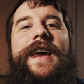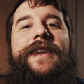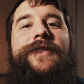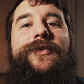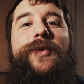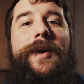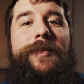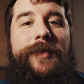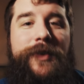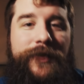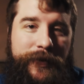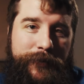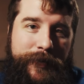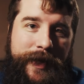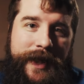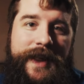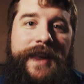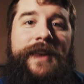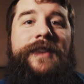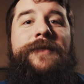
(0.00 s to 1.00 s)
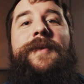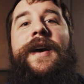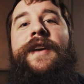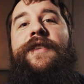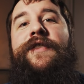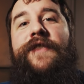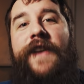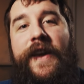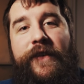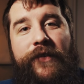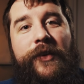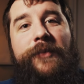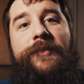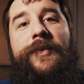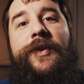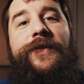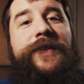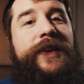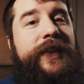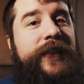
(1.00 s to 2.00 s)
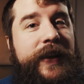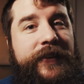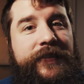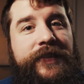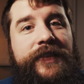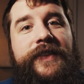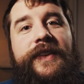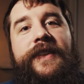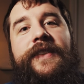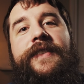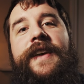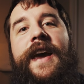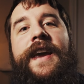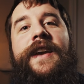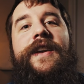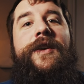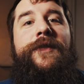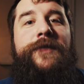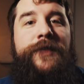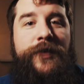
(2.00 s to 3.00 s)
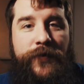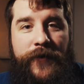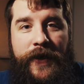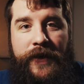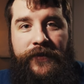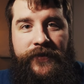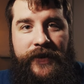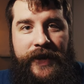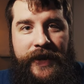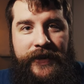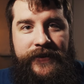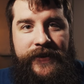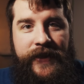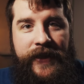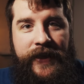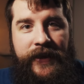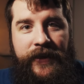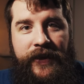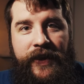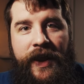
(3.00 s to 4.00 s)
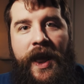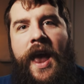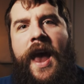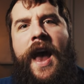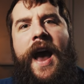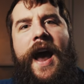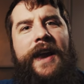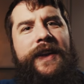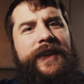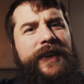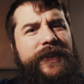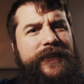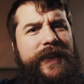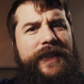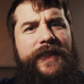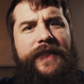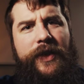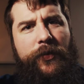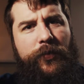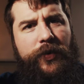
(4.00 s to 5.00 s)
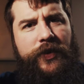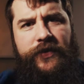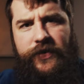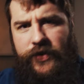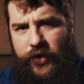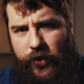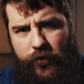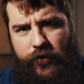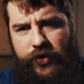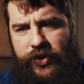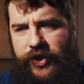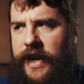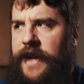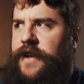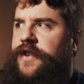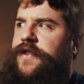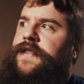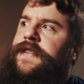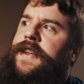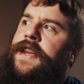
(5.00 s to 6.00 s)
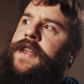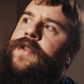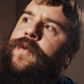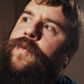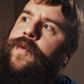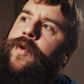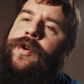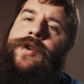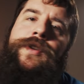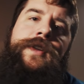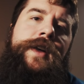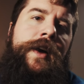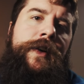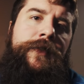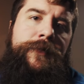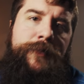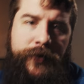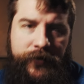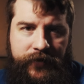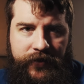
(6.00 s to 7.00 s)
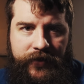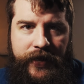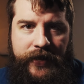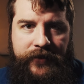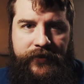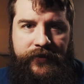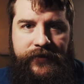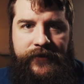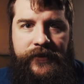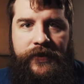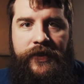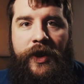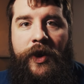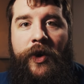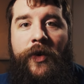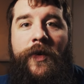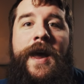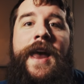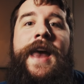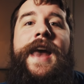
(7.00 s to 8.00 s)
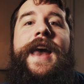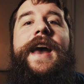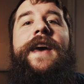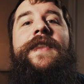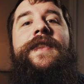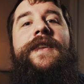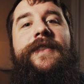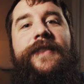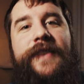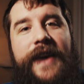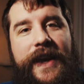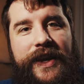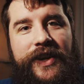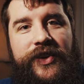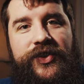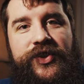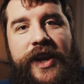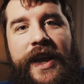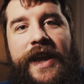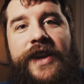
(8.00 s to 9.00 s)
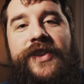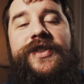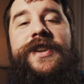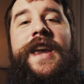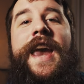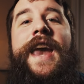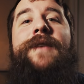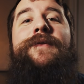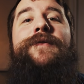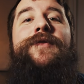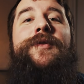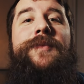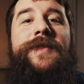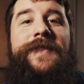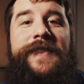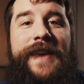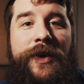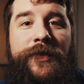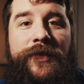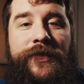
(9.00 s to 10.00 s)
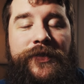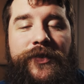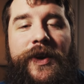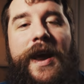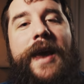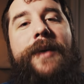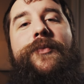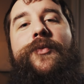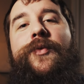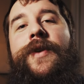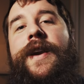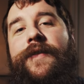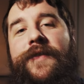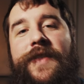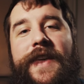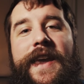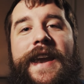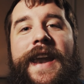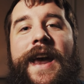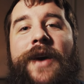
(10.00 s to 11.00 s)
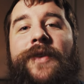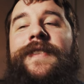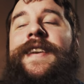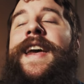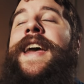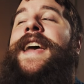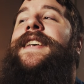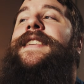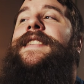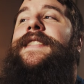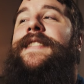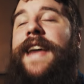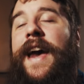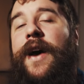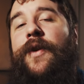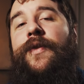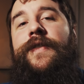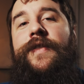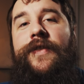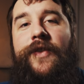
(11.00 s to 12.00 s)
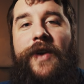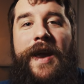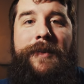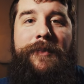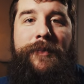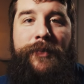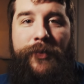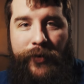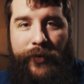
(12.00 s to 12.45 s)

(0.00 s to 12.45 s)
That's why MusicBed is my favorite music licensing site of 2018. I did say that there were two changes in the world of music licensing though, and the second change came from Soundstripe, whenever they announced Soundstripe